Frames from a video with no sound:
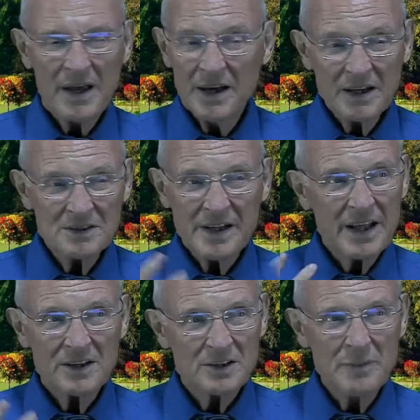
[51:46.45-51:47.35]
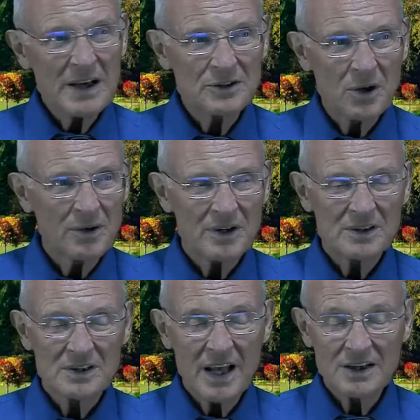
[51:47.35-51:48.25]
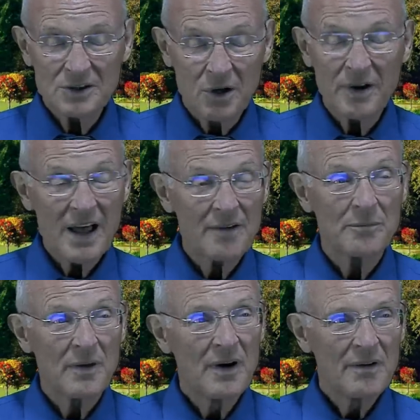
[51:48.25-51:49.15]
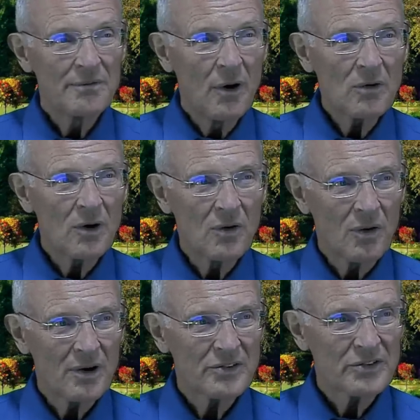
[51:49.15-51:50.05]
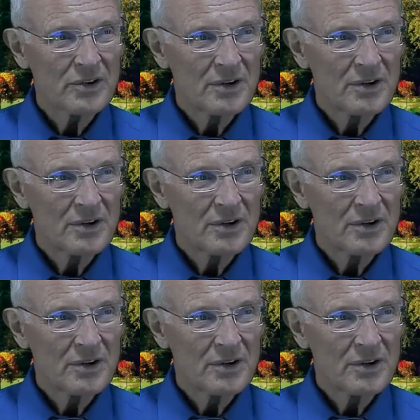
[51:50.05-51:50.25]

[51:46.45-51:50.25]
he didn't, they, snakes don't, snakes don't have vocal cords.